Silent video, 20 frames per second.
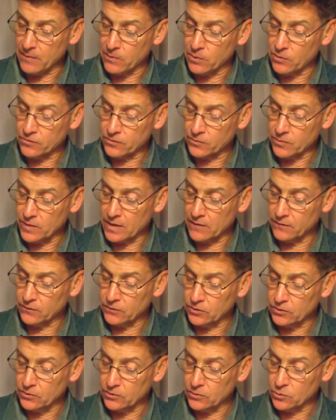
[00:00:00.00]
Most of them have to
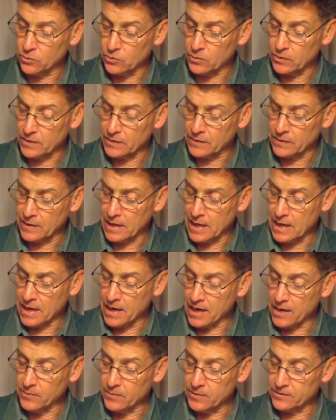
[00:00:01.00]
do with
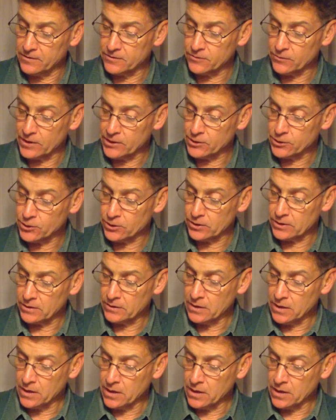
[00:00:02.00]
administration,